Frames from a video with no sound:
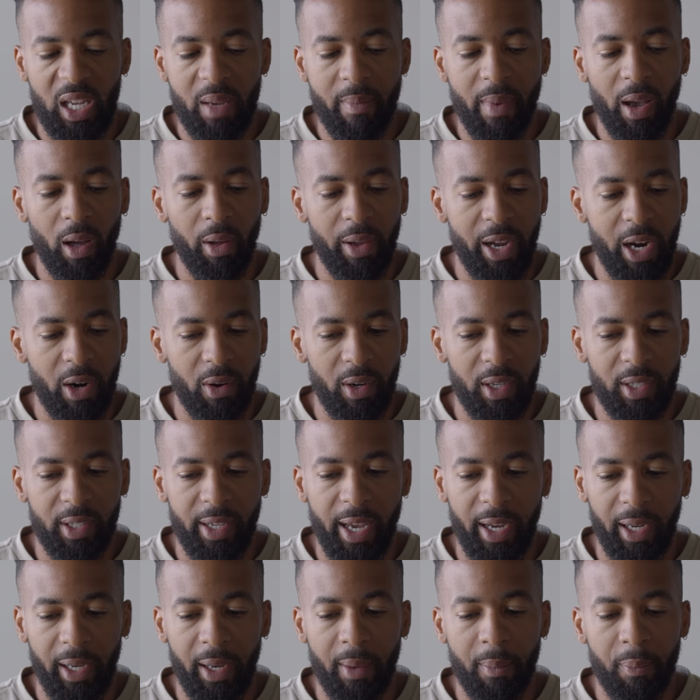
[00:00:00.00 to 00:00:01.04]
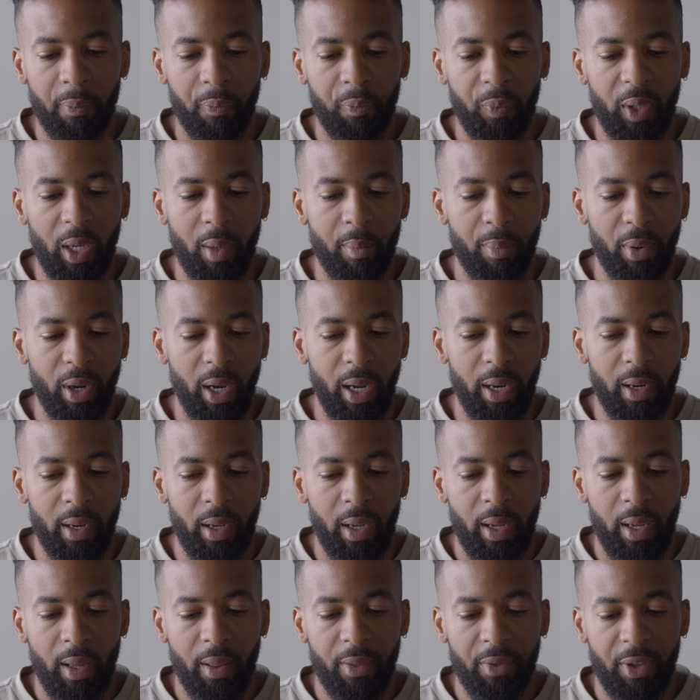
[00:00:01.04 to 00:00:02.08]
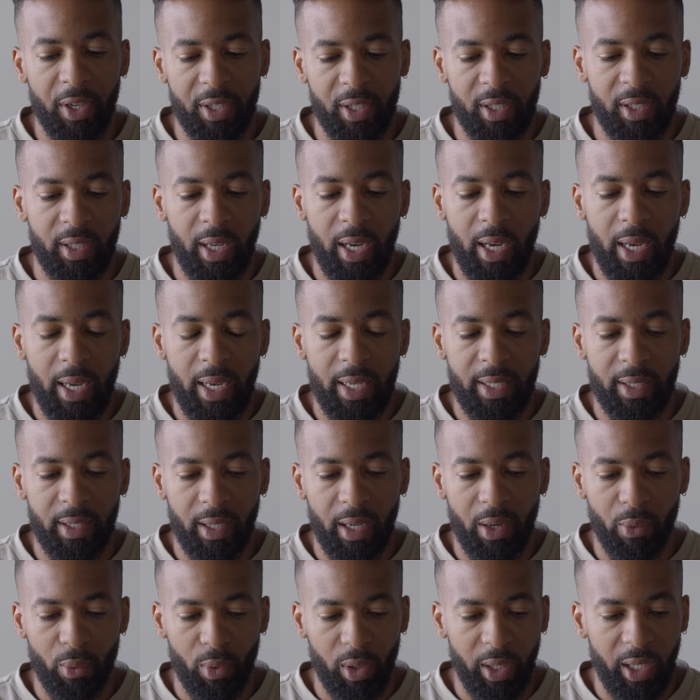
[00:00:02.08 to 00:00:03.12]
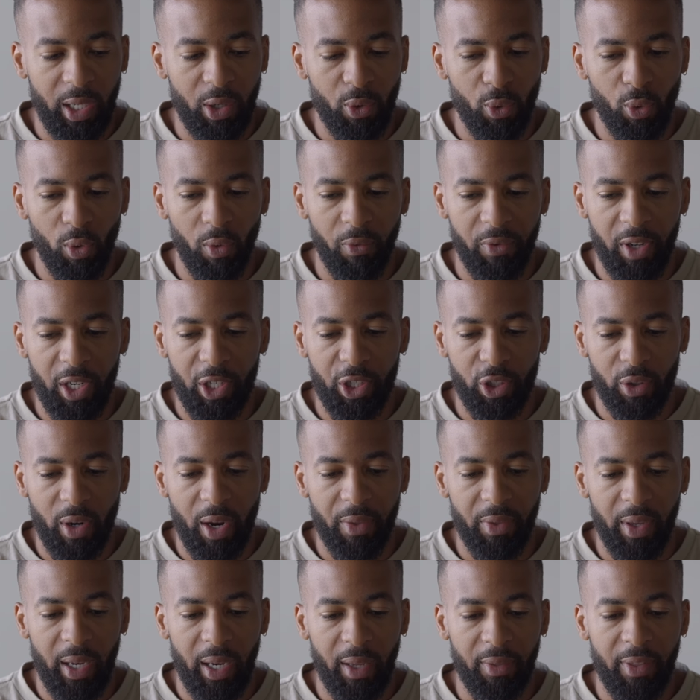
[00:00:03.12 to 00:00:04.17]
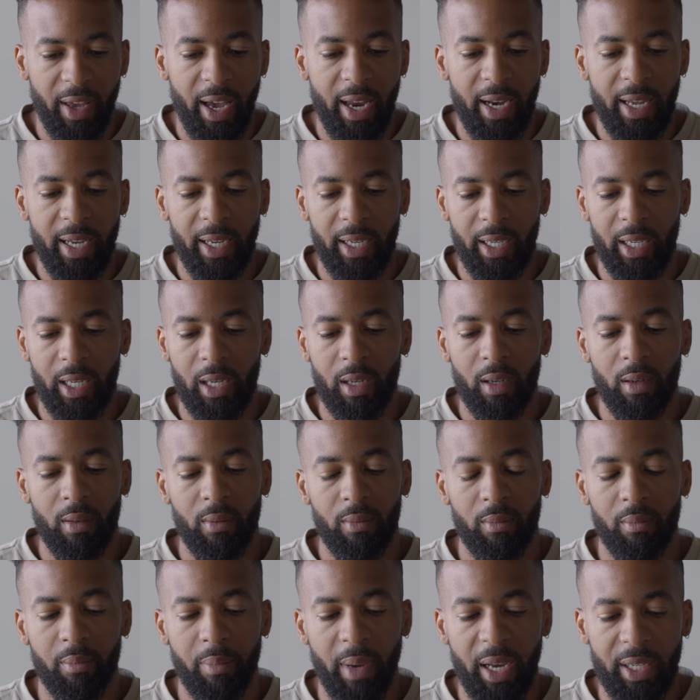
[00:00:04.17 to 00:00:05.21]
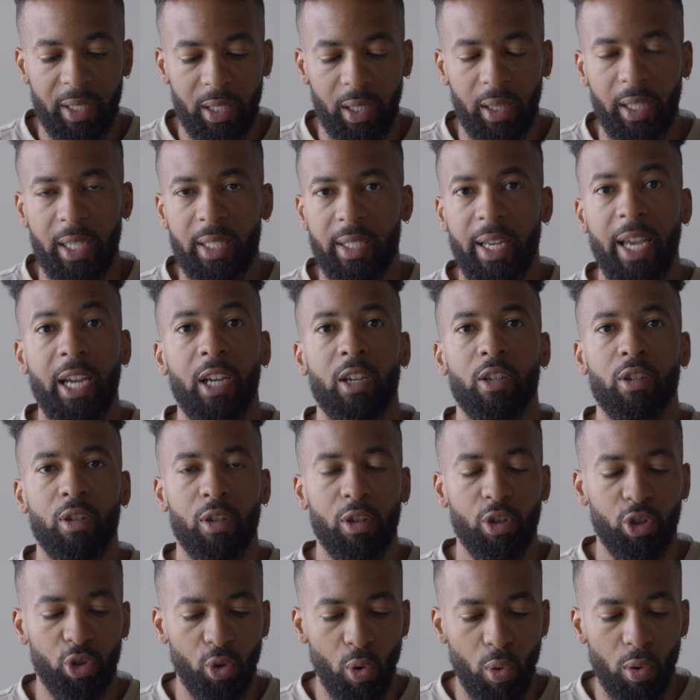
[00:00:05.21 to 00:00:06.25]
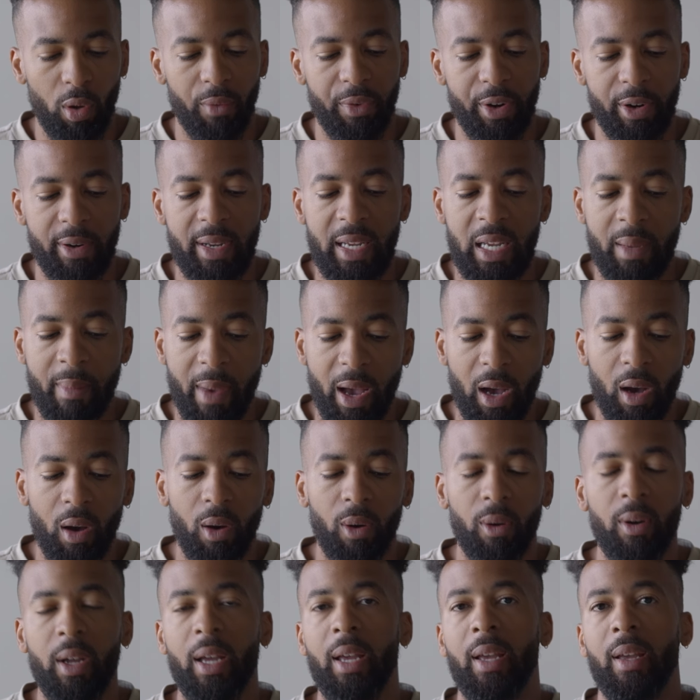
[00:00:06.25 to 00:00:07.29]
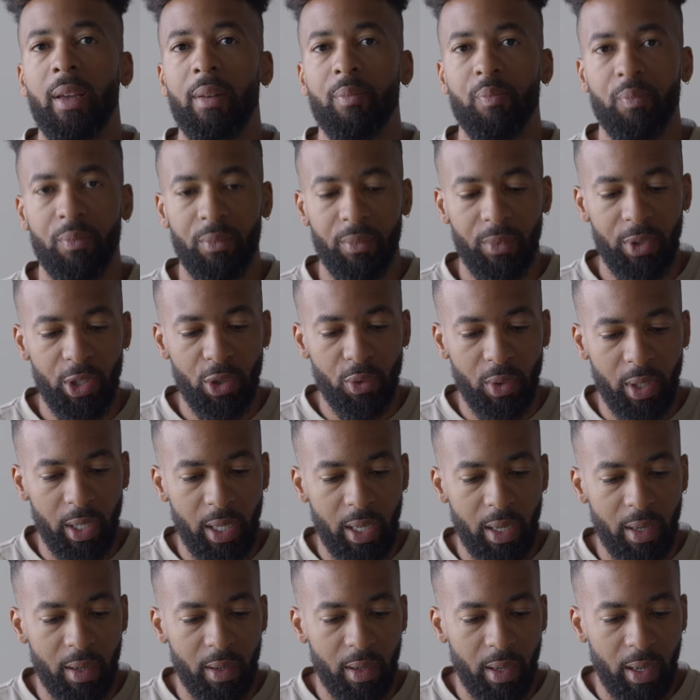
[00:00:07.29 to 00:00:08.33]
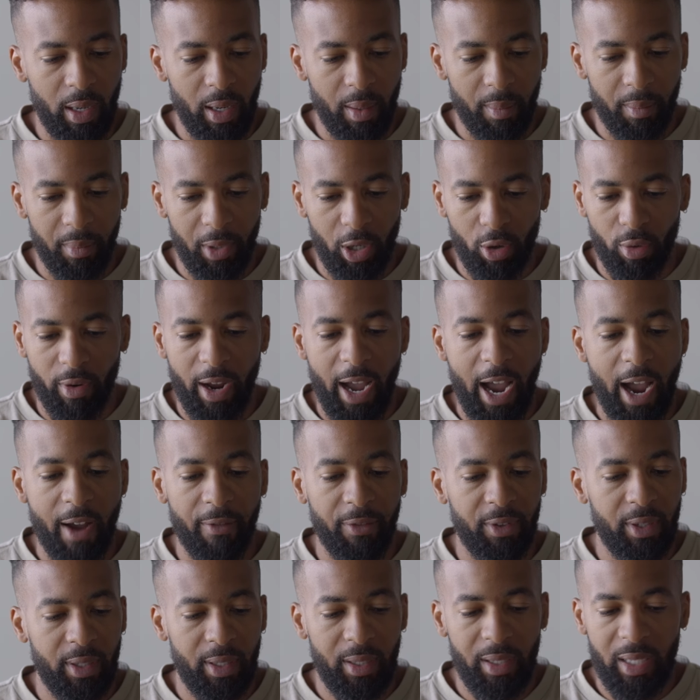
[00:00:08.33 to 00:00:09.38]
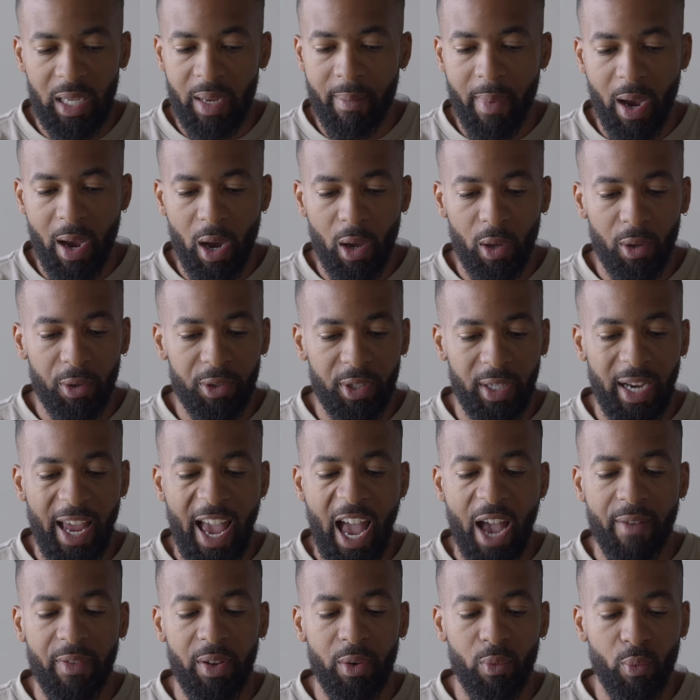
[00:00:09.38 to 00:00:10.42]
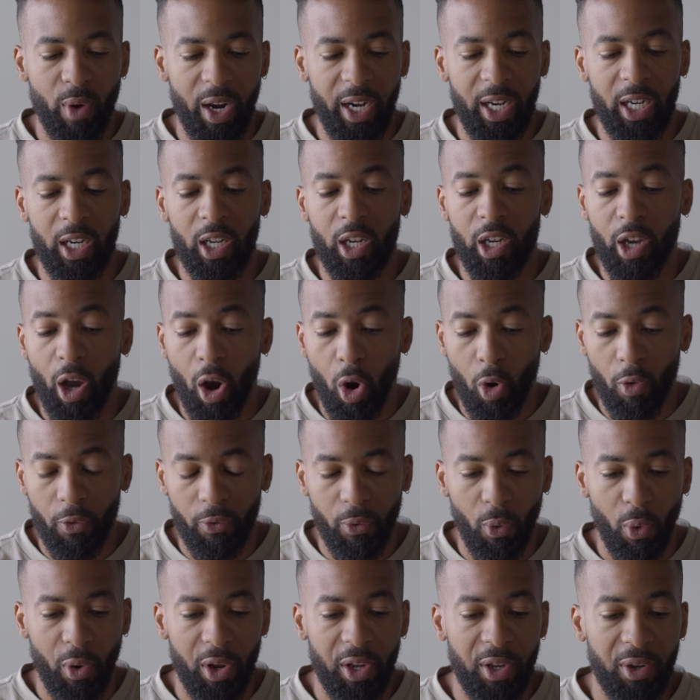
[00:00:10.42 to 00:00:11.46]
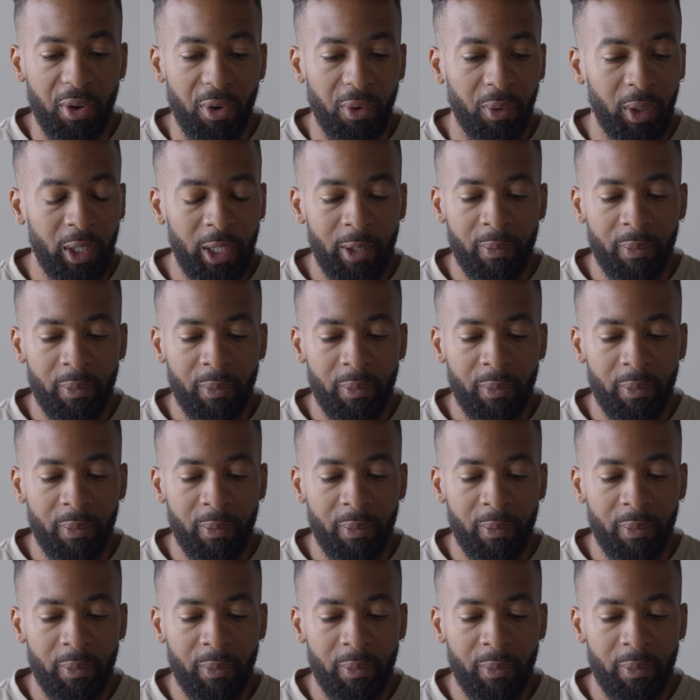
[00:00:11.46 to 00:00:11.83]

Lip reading: email here in a second. But this is a really cool feature, I think, that it can basically take control of your email. You can craft emails and have it ready to go for you,